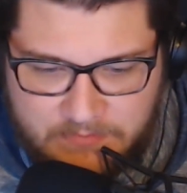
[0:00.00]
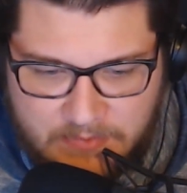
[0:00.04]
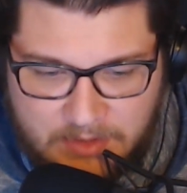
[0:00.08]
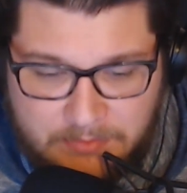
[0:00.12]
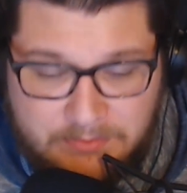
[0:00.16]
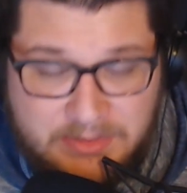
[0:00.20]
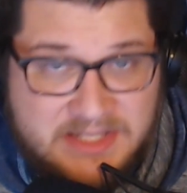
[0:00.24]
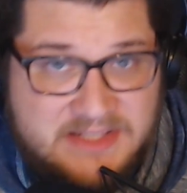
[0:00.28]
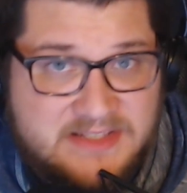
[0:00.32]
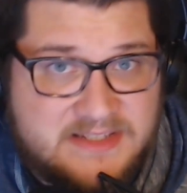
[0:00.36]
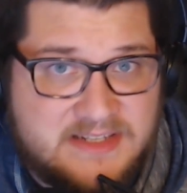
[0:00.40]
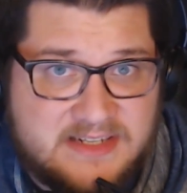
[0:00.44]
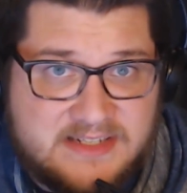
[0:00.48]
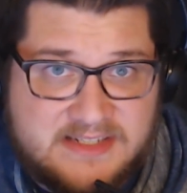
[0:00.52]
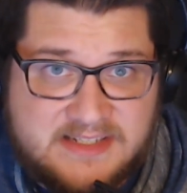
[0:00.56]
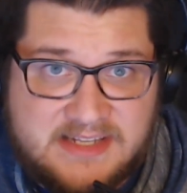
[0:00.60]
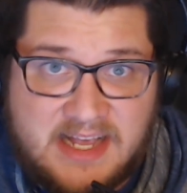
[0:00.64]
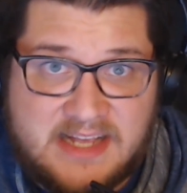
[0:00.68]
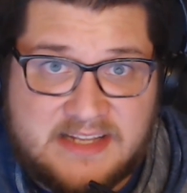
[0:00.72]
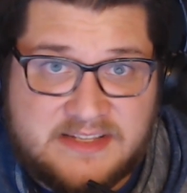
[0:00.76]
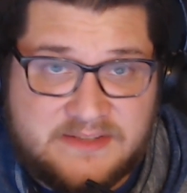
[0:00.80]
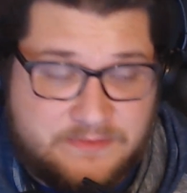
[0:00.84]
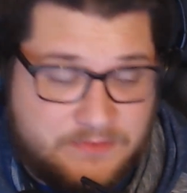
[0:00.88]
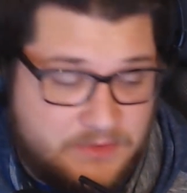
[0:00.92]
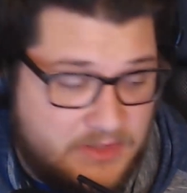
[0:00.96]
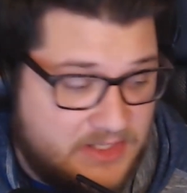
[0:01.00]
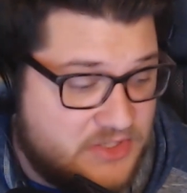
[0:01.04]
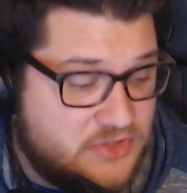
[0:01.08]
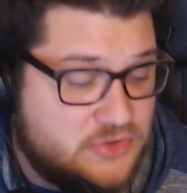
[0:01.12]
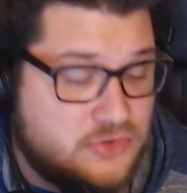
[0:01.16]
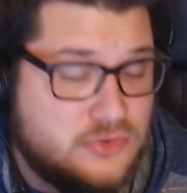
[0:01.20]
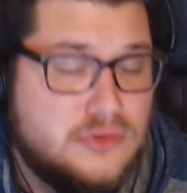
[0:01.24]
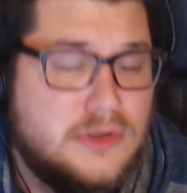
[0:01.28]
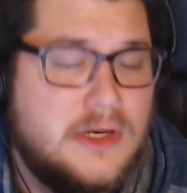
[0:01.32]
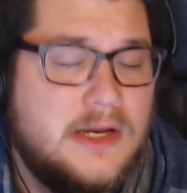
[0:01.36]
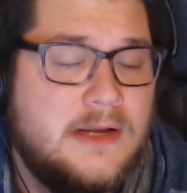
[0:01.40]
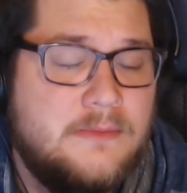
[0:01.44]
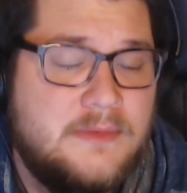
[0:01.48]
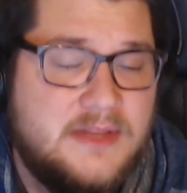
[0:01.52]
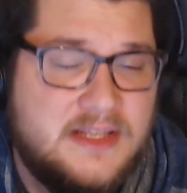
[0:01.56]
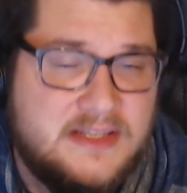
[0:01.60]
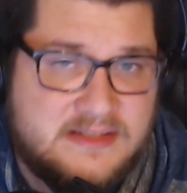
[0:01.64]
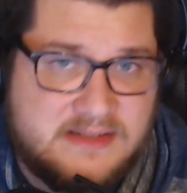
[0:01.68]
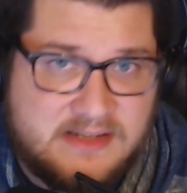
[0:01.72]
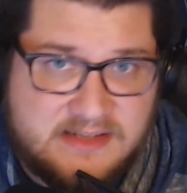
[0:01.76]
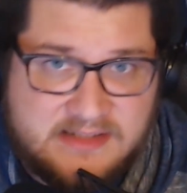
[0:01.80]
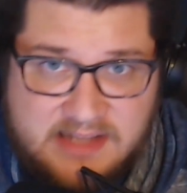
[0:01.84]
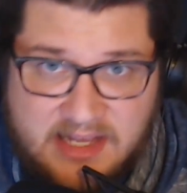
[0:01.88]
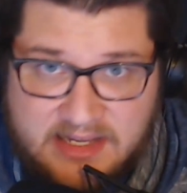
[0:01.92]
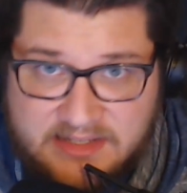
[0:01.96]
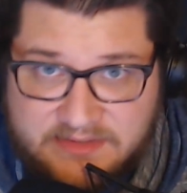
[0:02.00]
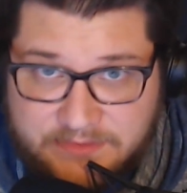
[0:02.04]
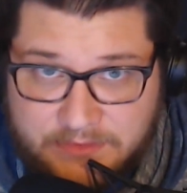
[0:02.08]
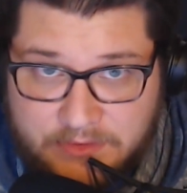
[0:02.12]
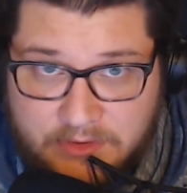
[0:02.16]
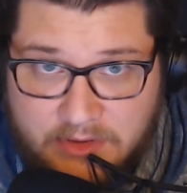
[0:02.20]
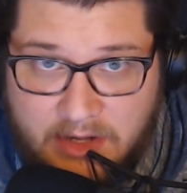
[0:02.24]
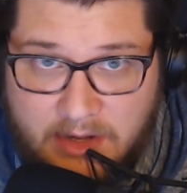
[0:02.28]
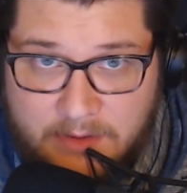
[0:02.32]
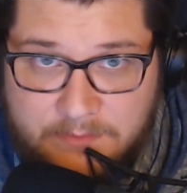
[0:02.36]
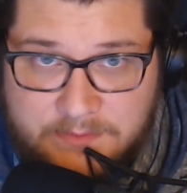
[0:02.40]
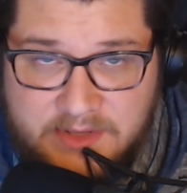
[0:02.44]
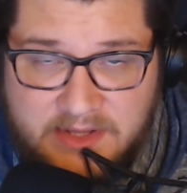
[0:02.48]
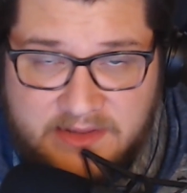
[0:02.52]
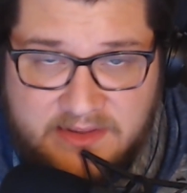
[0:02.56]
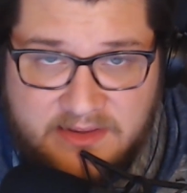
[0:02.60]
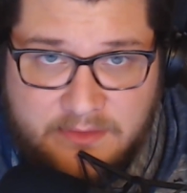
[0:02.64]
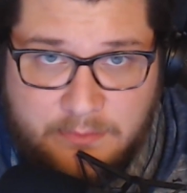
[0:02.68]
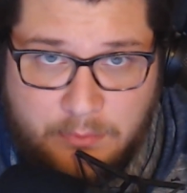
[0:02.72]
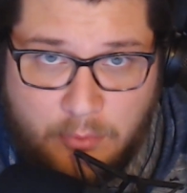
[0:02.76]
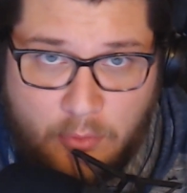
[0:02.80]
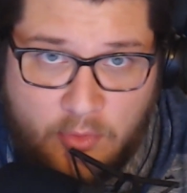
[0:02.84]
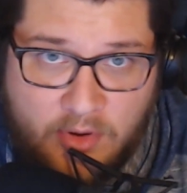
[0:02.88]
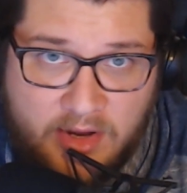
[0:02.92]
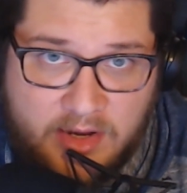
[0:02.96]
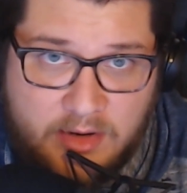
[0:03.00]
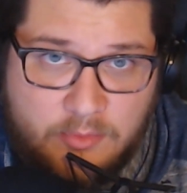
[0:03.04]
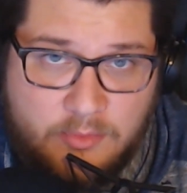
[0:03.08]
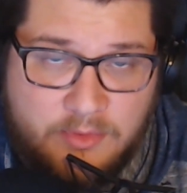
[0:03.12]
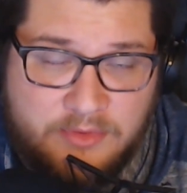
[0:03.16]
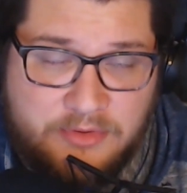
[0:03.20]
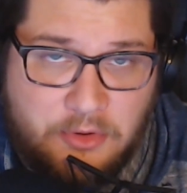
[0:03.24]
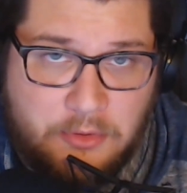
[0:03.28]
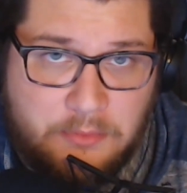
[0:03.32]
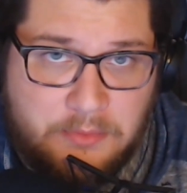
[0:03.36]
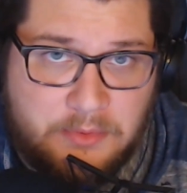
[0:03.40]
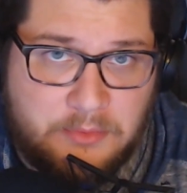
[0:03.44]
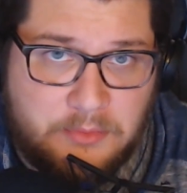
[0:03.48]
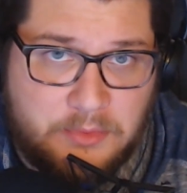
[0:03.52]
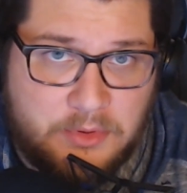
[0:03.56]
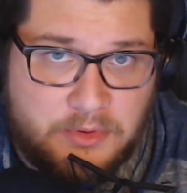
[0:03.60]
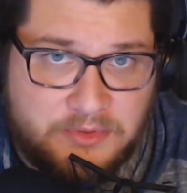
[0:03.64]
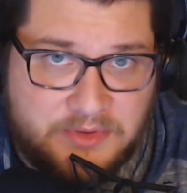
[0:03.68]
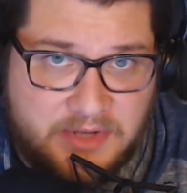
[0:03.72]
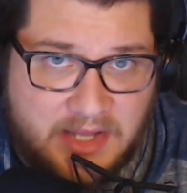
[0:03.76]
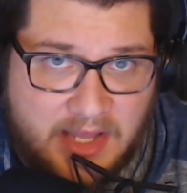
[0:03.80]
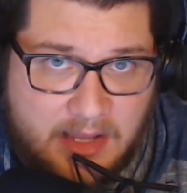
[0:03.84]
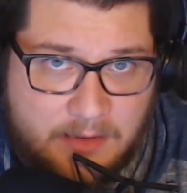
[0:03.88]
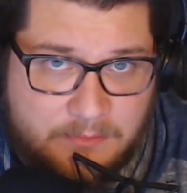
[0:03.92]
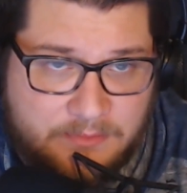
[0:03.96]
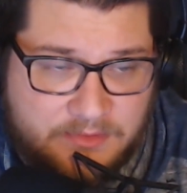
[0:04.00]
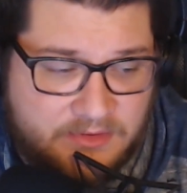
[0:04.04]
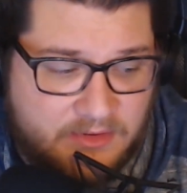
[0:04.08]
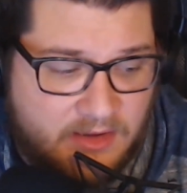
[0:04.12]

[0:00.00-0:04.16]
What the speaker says: been successful, extremely successful up to this point with open world games.